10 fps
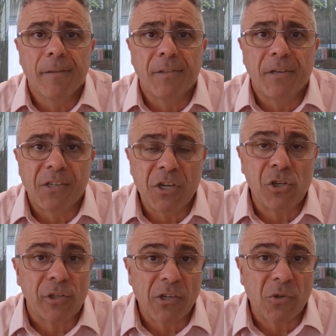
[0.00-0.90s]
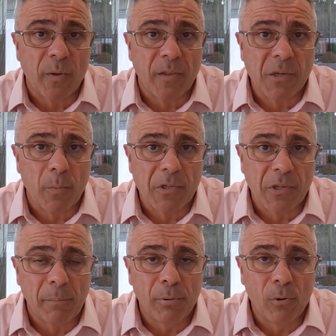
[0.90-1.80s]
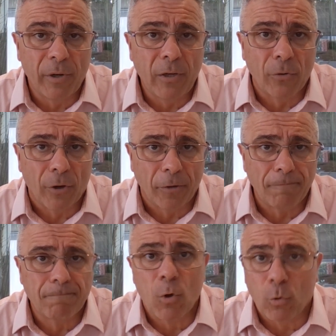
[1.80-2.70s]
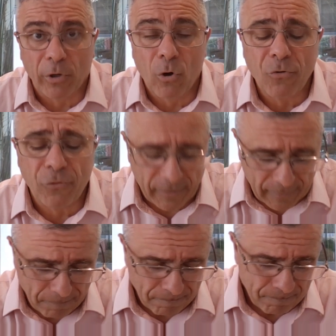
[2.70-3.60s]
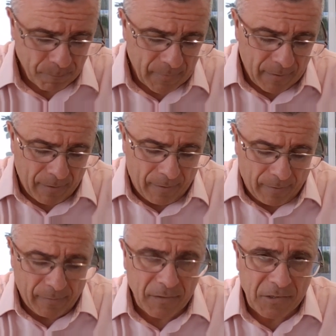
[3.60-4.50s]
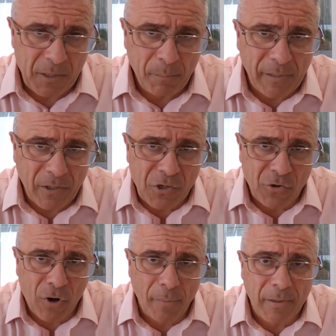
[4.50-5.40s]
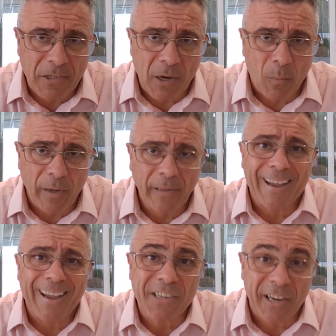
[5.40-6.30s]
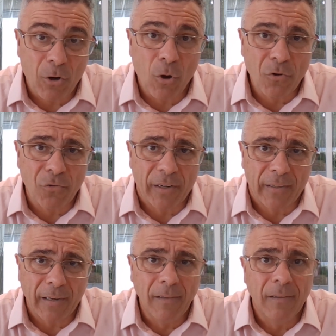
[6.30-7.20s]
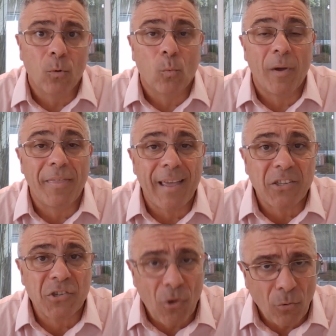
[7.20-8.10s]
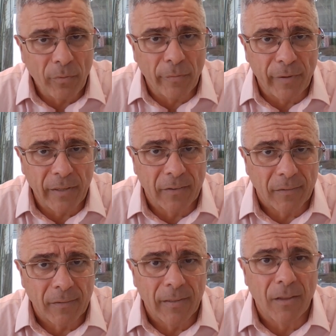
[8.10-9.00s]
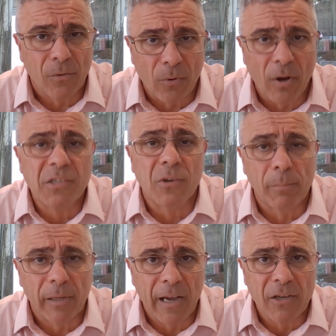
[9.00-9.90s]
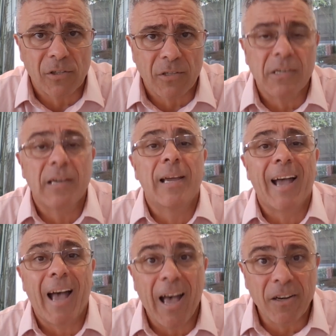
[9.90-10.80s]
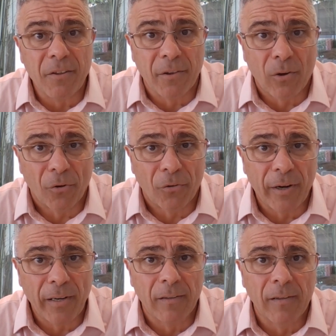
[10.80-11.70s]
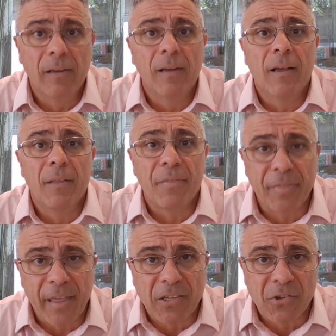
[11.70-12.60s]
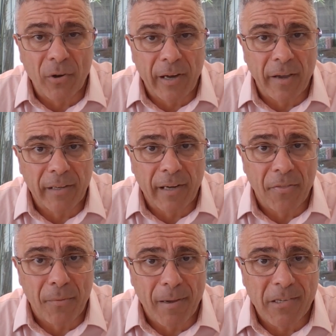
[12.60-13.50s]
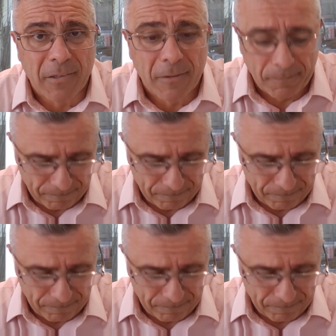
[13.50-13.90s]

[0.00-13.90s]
the decision as to whether someone's an employee or not, or a contractor. Simply describing someone as a contractor where that's not reflected in the rights and obligations under the contract, that's not going to cut the mustard.